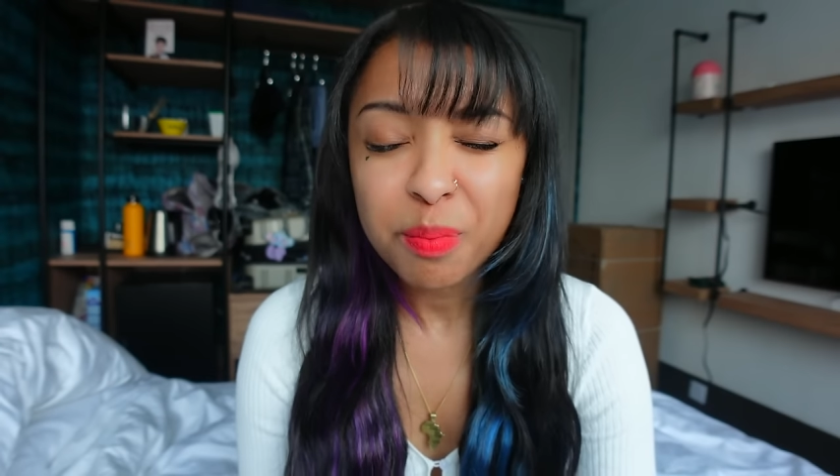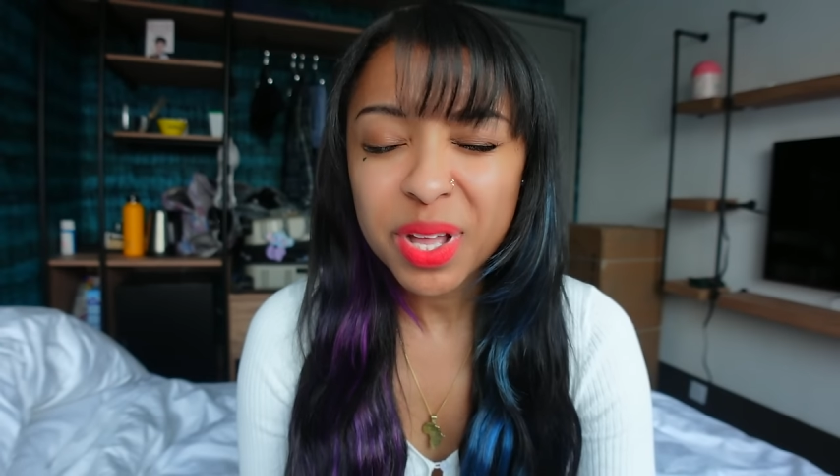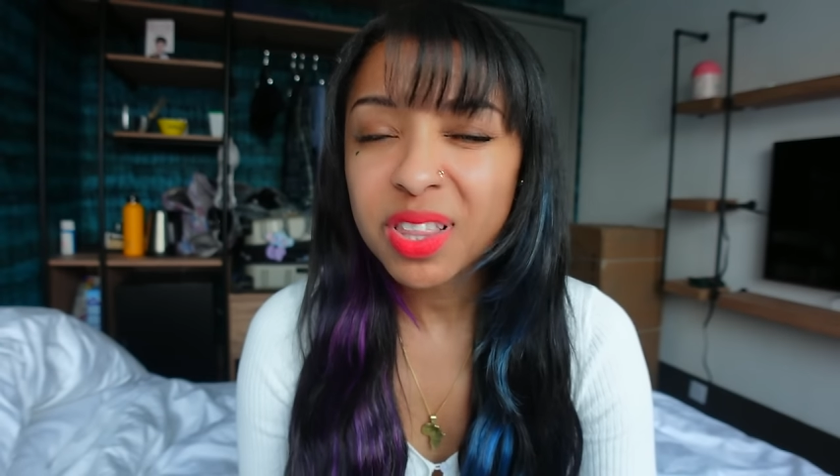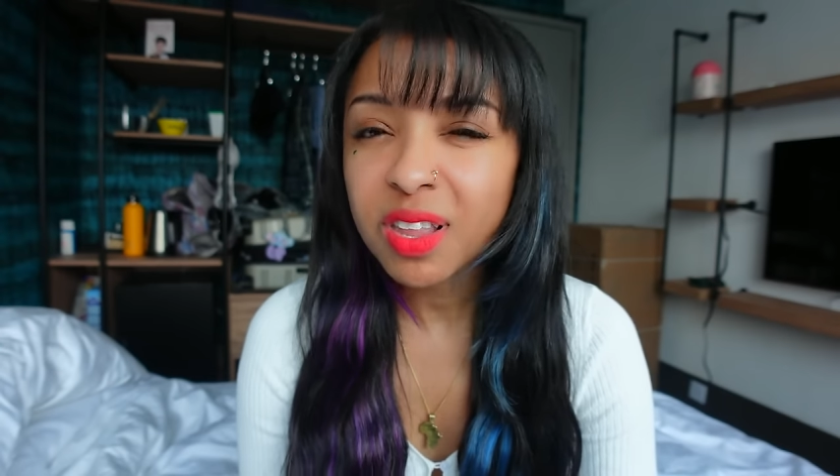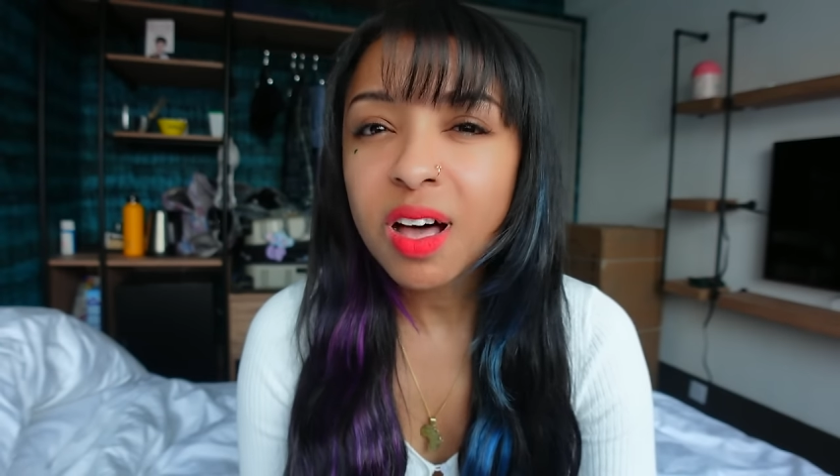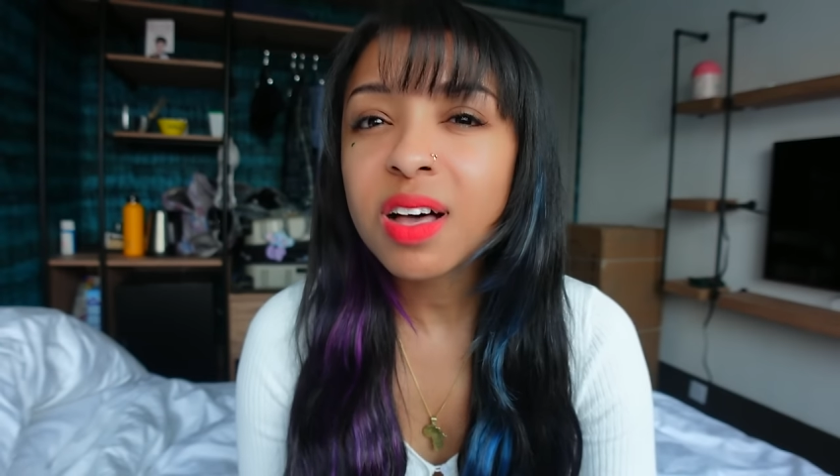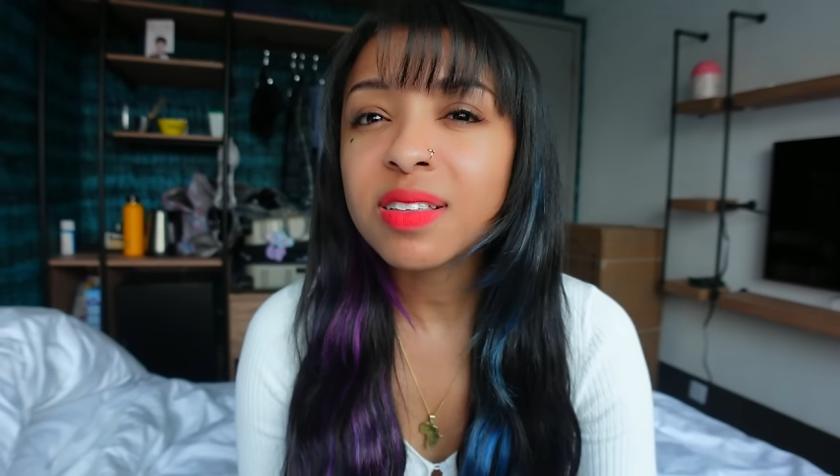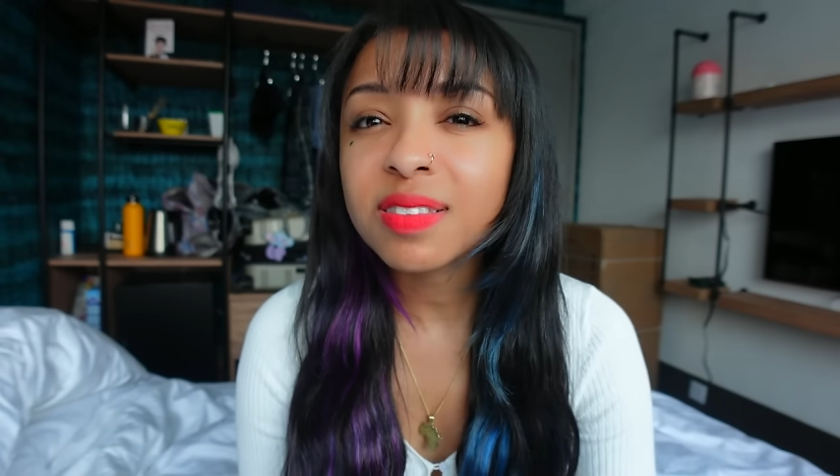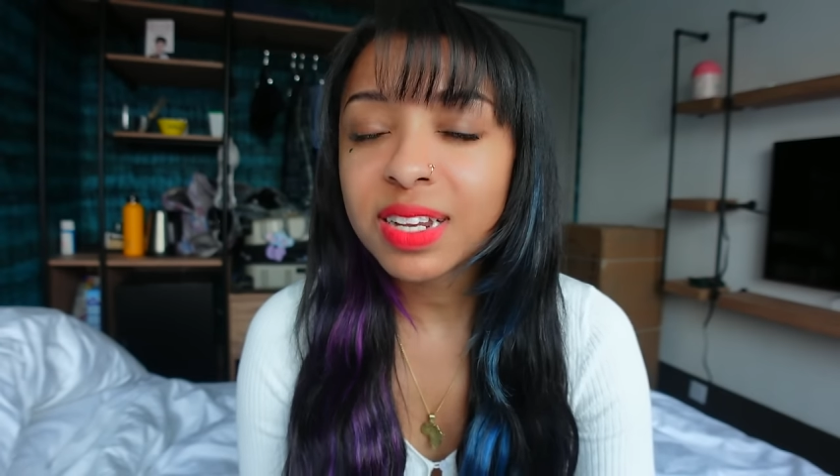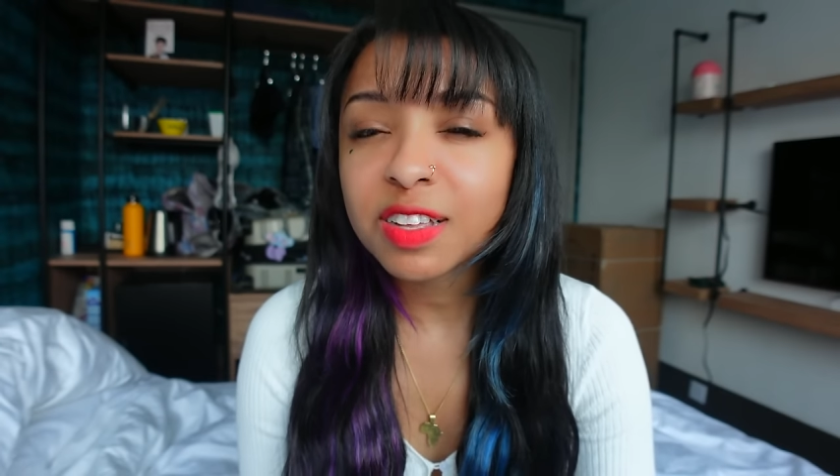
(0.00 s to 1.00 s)
but
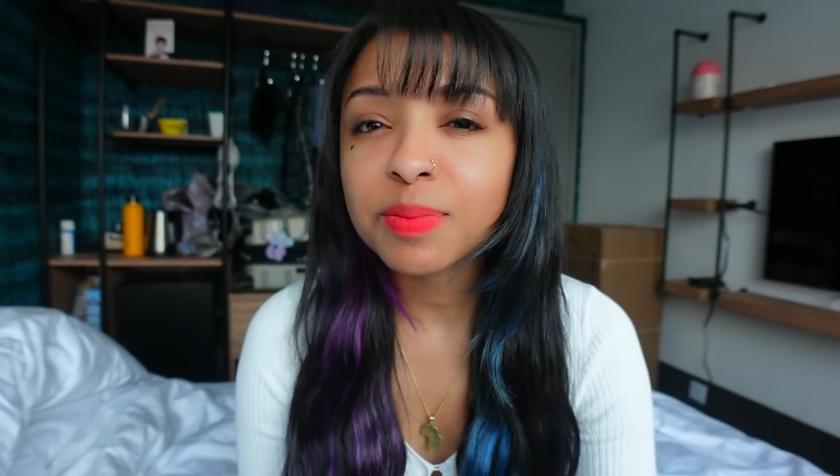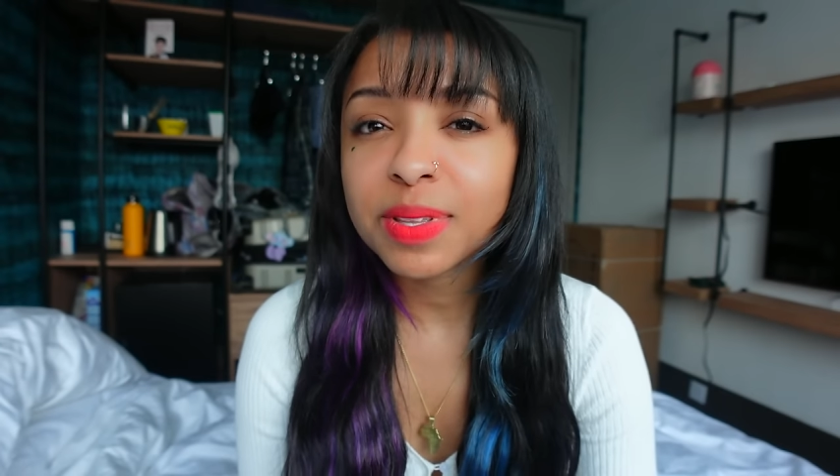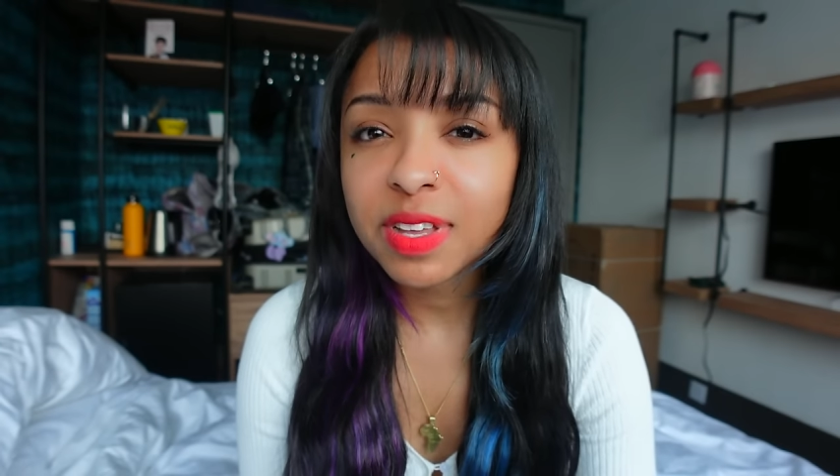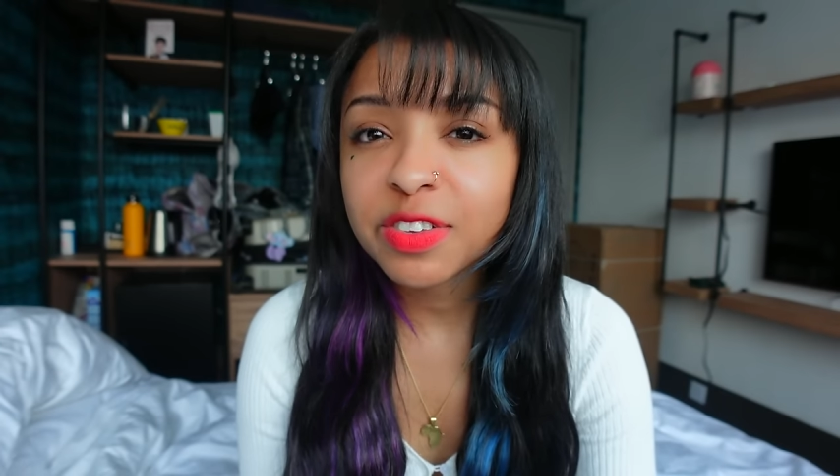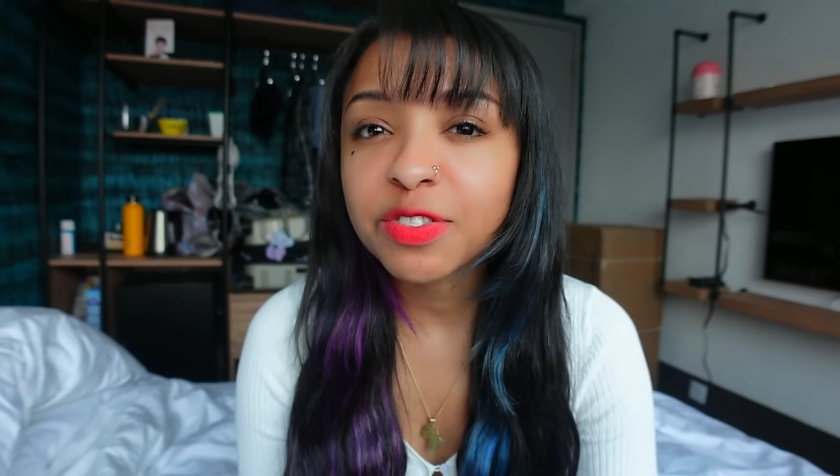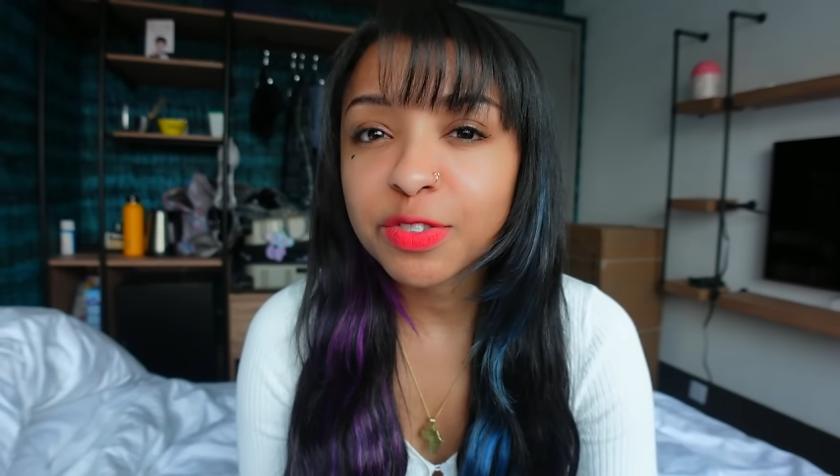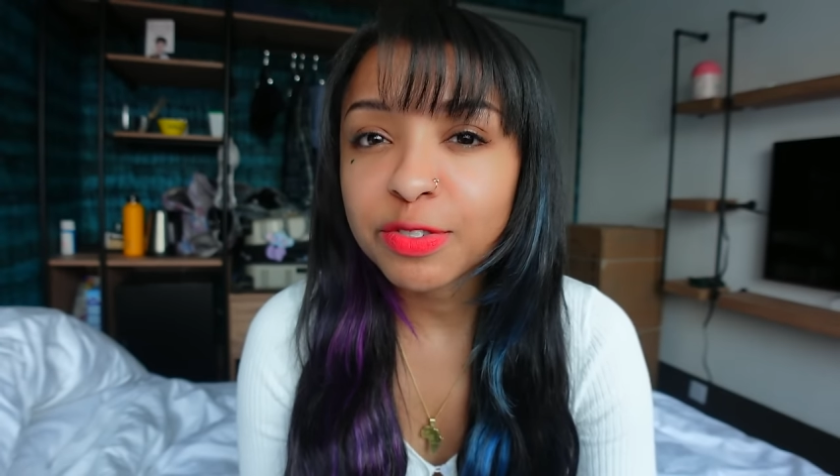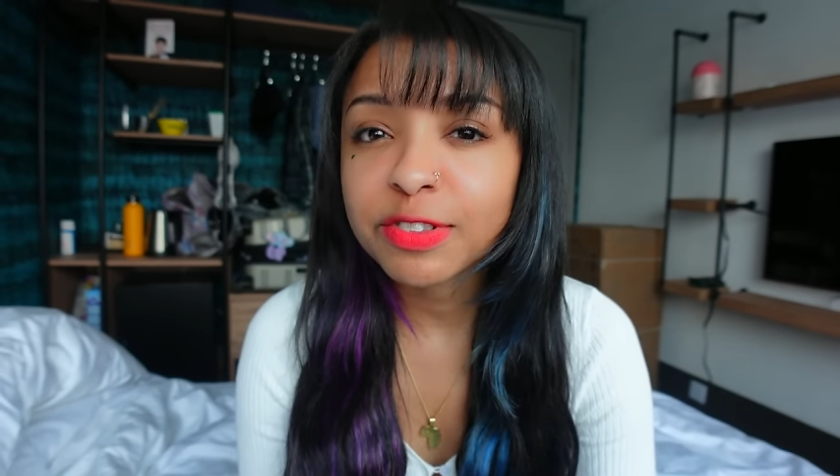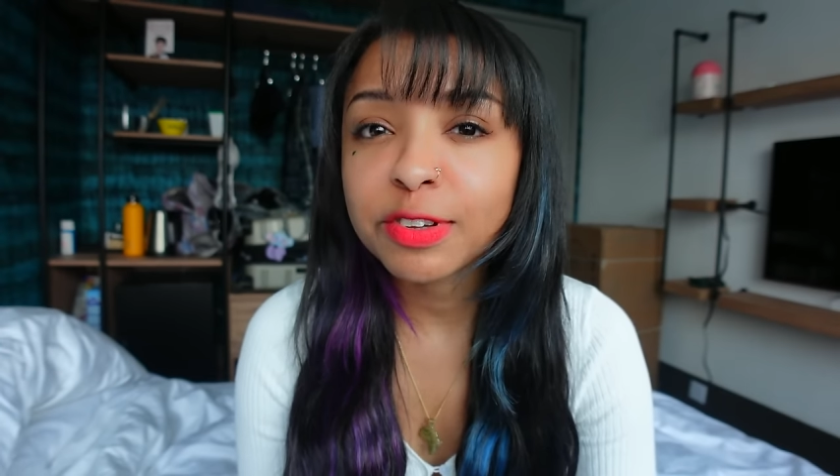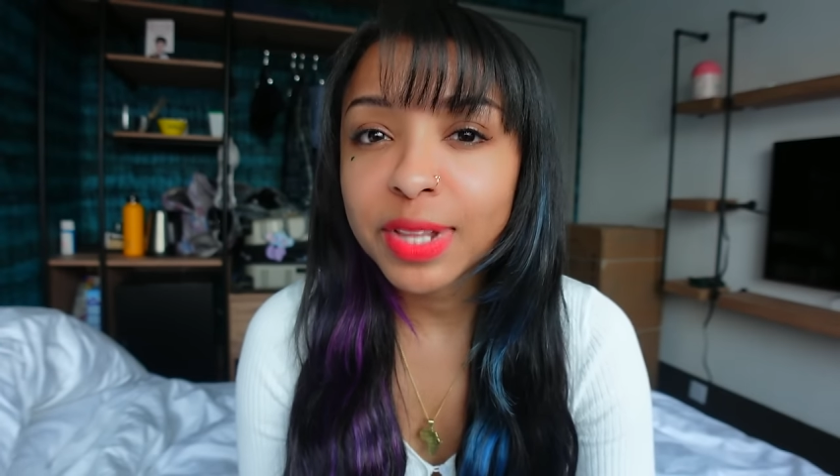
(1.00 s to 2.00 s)
laws and expectations are
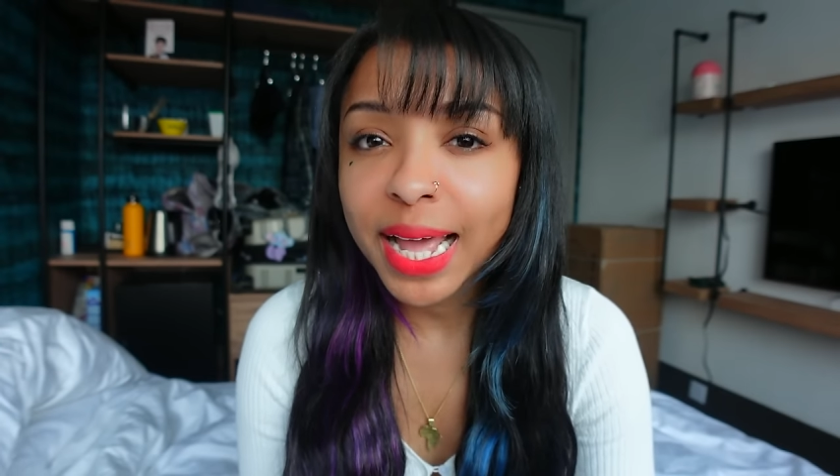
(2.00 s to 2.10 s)
still